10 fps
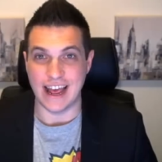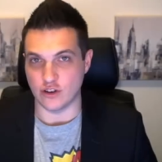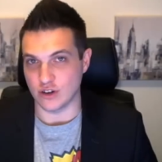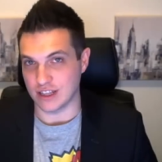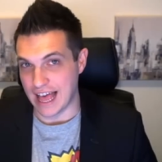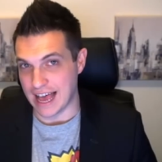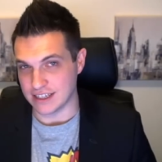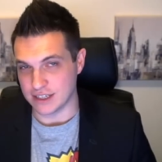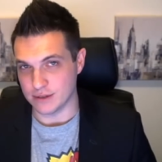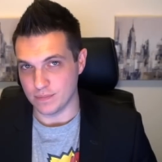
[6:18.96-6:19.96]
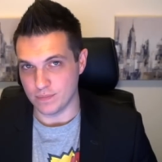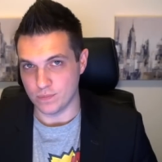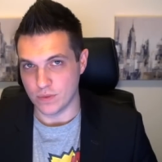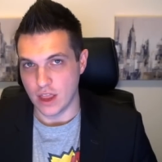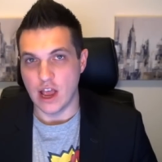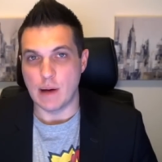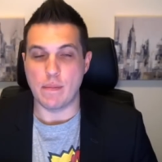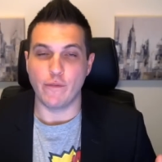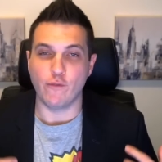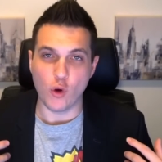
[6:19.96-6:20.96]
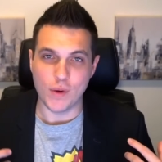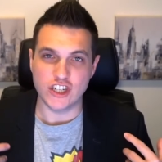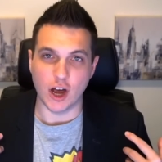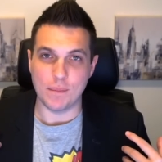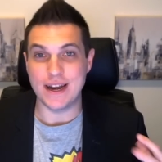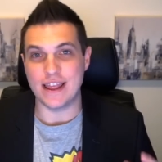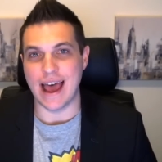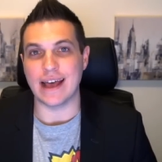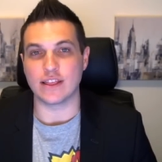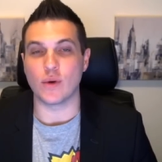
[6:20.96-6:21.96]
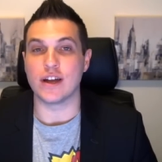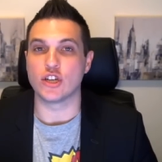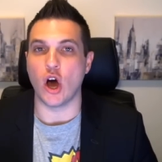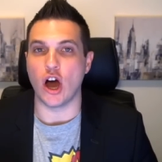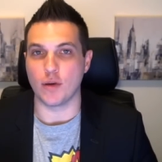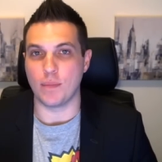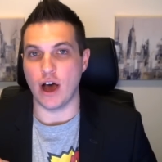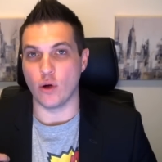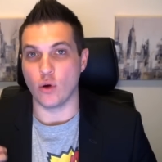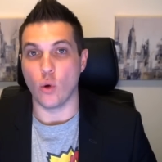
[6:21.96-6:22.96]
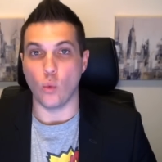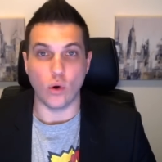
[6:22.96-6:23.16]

and Hendrik Latz. But before we jump into that thread and talk about